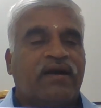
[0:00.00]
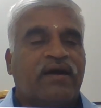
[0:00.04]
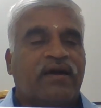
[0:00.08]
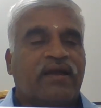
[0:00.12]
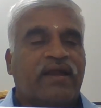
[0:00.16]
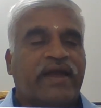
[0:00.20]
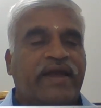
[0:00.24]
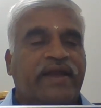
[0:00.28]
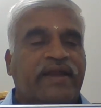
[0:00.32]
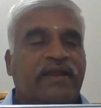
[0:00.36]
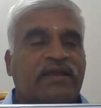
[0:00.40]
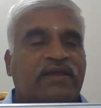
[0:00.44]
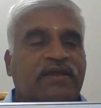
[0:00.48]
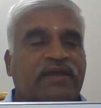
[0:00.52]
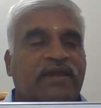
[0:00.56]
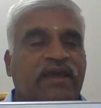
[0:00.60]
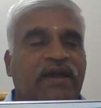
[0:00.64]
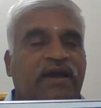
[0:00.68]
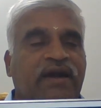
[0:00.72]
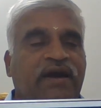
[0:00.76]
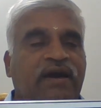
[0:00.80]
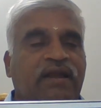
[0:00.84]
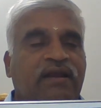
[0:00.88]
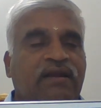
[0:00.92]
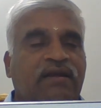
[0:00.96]
right
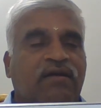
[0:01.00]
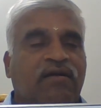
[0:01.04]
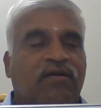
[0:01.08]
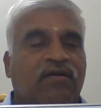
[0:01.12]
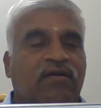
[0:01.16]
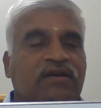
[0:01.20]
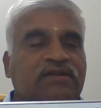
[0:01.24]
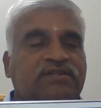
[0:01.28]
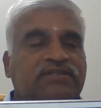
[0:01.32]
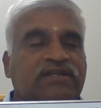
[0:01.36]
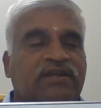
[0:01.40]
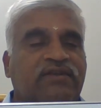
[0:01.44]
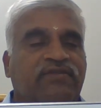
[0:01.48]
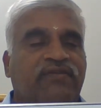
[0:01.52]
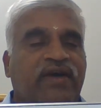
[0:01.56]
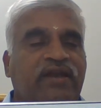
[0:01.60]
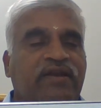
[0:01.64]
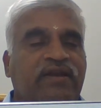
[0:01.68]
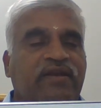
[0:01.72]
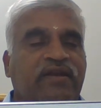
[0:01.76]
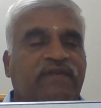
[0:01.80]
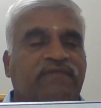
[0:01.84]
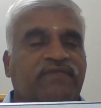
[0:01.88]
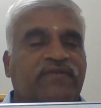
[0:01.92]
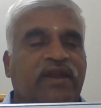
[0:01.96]
here constant
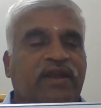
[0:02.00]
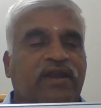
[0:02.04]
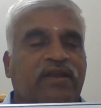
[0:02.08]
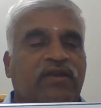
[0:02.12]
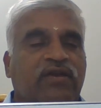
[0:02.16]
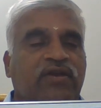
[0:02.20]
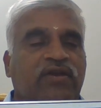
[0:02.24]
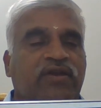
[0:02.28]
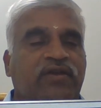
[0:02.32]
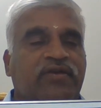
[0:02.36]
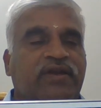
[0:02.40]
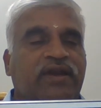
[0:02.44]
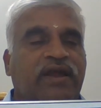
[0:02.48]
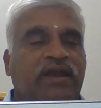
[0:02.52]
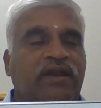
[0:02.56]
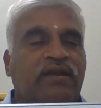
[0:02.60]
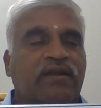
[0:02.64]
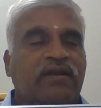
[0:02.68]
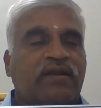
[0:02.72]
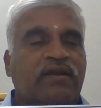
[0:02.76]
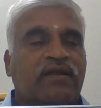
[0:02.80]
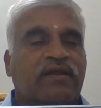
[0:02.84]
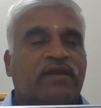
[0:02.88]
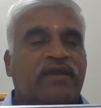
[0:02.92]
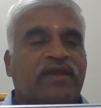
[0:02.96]
value of 10
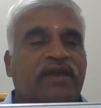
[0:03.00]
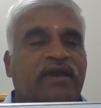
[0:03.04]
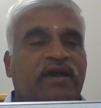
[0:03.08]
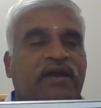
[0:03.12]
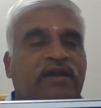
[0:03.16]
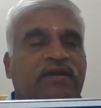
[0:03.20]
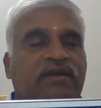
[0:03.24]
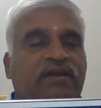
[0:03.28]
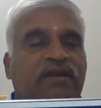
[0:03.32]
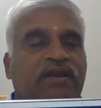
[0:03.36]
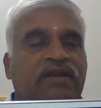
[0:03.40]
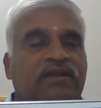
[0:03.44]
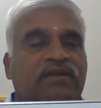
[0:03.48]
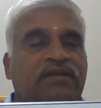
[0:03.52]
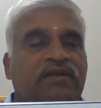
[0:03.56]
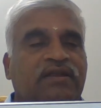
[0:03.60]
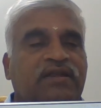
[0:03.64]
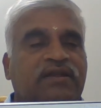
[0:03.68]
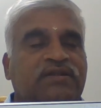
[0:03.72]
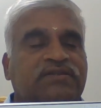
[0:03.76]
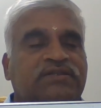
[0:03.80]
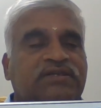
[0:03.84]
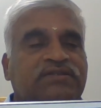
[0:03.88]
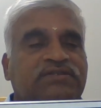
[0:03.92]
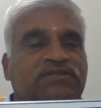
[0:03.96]
kilonewton. Here it
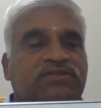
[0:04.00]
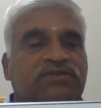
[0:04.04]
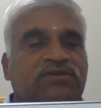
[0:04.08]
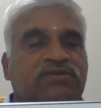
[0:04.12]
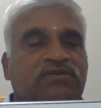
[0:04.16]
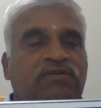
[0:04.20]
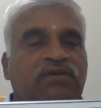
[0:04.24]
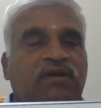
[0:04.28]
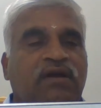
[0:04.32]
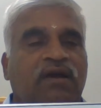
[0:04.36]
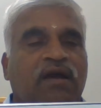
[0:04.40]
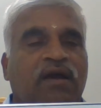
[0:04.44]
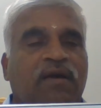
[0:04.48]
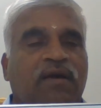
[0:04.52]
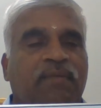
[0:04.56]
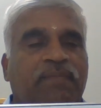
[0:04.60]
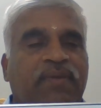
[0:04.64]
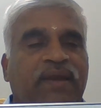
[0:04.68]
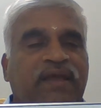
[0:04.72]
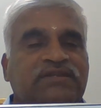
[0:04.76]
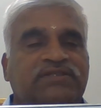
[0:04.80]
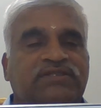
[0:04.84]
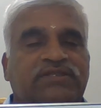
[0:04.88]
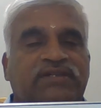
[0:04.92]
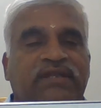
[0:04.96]
reaches to
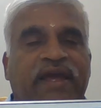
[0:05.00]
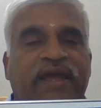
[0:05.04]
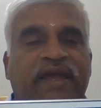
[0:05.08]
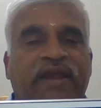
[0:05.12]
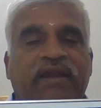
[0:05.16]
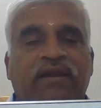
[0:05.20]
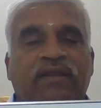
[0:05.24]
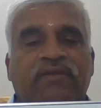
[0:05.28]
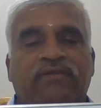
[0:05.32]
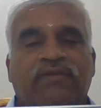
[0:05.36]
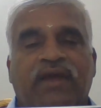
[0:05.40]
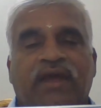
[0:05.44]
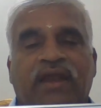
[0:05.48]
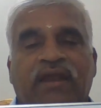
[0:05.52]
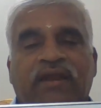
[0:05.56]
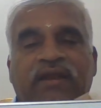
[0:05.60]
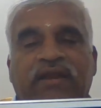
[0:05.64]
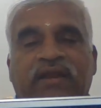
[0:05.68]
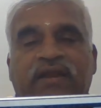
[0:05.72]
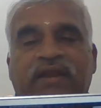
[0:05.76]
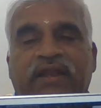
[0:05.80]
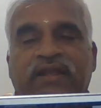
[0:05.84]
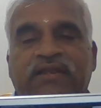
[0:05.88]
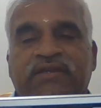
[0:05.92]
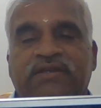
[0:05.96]
plus 10, then
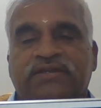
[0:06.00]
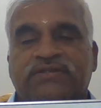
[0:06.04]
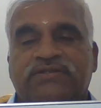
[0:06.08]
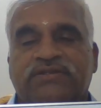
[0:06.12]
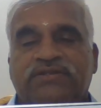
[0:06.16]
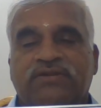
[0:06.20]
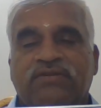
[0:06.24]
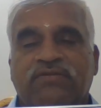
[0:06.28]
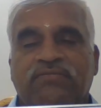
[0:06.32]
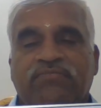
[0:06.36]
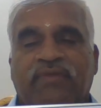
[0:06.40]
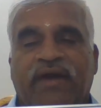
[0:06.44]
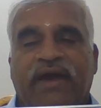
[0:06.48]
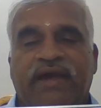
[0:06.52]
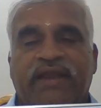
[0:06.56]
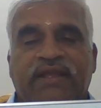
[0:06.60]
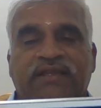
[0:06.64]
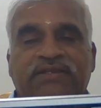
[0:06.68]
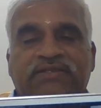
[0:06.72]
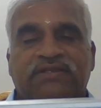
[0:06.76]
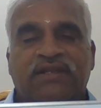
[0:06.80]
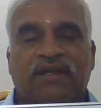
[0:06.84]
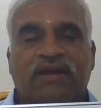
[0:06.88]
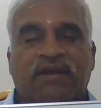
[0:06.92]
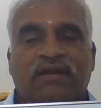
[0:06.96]
it reaches to minus
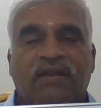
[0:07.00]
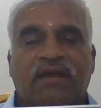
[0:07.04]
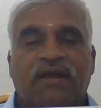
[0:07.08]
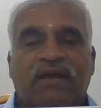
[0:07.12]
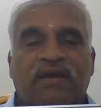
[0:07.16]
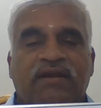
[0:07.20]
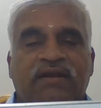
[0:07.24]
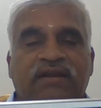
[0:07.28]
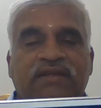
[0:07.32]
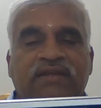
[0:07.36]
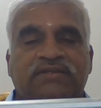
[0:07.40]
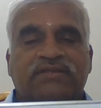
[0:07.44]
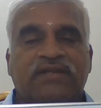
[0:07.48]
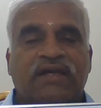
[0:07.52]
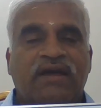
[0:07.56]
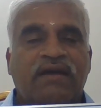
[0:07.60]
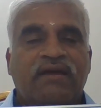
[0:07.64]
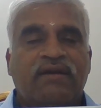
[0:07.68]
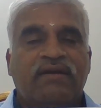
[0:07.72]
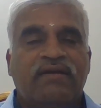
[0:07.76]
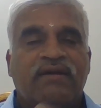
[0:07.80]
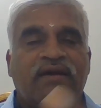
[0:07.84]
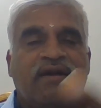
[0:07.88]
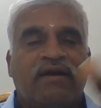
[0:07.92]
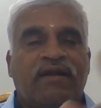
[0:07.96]
10. It is a
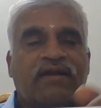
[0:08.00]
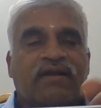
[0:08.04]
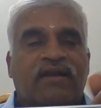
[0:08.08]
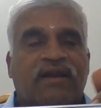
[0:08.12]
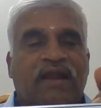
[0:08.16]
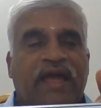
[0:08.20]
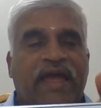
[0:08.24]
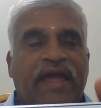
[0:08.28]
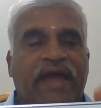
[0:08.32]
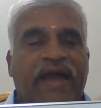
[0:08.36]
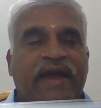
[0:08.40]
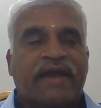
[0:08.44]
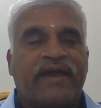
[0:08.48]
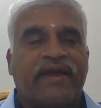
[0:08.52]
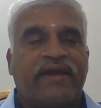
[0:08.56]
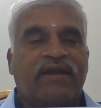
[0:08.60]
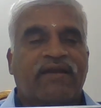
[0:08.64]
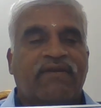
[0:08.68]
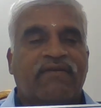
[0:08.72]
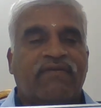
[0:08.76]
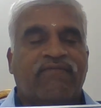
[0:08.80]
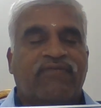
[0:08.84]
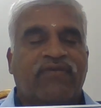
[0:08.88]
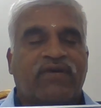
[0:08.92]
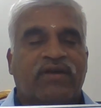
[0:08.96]

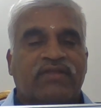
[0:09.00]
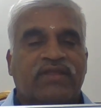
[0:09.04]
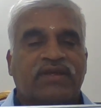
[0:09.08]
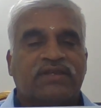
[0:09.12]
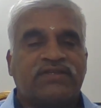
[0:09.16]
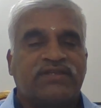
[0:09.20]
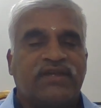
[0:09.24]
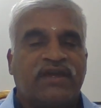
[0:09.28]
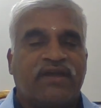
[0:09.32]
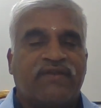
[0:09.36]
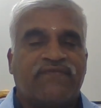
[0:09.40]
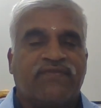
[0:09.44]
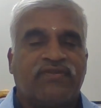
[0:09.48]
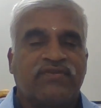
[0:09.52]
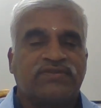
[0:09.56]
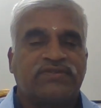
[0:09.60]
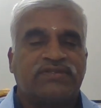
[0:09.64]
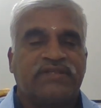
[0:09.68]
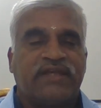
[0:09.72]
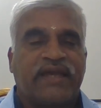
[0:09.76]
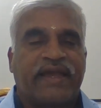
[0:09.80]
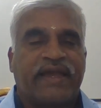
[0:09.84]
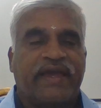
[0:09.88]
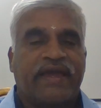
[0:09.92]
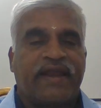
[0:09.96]
triangle for the shear force
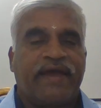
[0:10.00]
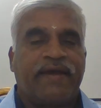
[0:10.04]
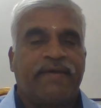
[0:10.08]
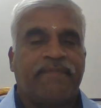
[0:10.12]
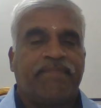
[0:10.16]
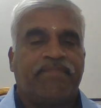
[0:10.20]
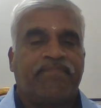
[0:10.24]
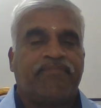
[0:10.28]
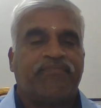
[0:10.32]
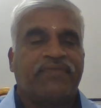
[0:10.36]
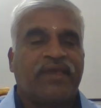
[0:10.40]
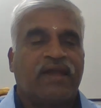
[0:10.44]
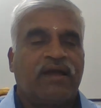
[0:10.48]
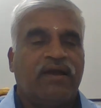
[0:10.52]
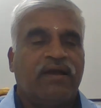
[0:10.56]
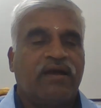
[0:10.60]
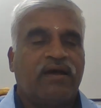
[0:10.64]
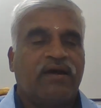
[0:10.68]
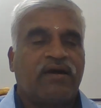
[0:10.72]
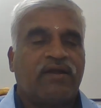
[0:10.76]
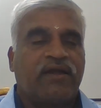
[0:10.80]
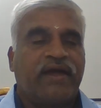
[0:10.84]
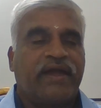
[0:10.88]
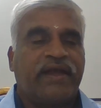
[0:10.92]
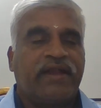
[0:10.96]
diagram,
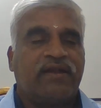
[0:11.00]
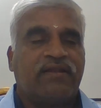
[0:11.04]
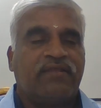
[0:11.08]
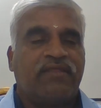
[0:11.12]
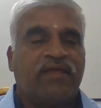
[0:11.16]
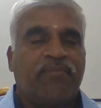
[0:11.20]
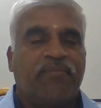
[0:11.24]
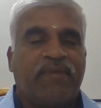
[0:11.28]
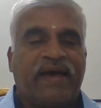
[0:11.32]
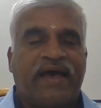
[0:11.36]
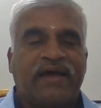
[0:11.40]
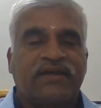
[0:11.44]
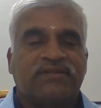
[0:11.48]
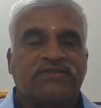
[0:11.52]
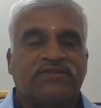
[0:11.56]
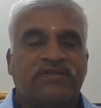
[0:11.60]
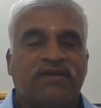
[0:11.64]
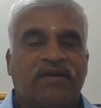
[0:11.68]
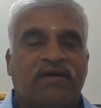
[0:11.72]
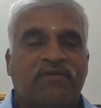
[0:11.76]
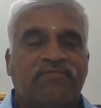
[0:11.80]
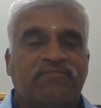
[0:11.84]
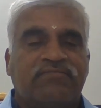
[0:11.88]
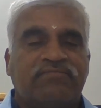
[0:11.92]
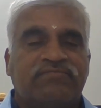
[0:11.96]
right? The
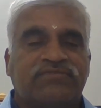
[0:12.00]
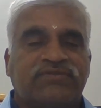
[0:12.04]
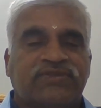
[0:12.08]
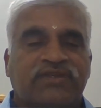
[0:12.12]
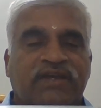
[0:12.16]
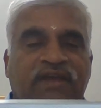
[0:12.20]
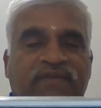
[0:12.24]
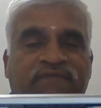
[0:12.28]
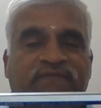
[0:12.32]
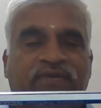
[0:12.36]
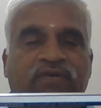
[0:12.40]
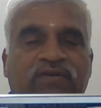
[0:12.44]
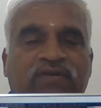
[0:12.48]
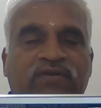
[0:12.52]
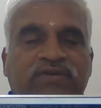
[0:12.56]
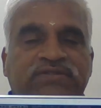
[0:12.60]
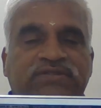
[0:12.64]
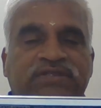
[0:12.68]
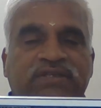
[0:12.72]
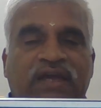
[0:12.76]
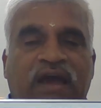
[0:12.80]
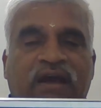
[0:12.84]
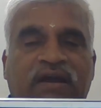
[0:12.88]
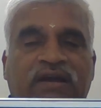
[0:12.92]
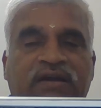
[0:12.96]
maximum shear
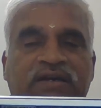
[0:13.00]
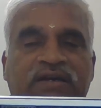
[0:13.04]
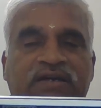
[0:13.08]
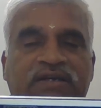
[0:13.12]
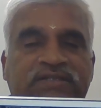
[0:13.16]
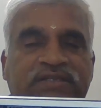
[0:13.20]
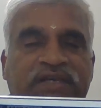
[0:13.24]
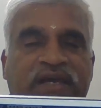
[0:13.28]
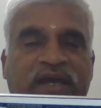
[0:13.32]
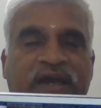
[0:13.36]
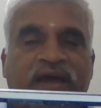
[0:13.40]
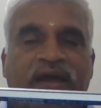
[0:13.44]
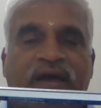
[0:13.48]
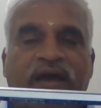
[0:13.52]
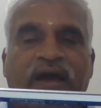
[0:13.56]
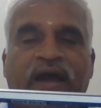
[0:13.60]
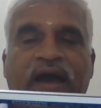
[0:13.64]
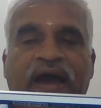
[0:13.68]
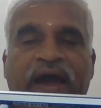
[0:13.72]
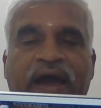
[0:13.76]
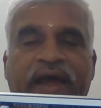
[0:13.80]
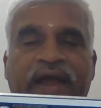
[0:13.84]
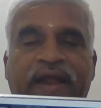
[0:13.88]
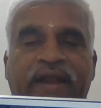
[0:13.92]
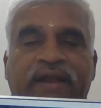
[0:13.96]
force occurs
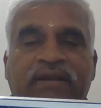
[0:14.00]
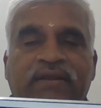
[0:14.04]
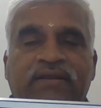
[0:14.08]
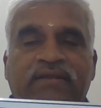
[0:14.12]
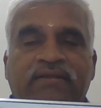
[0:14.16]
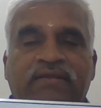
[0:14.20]
at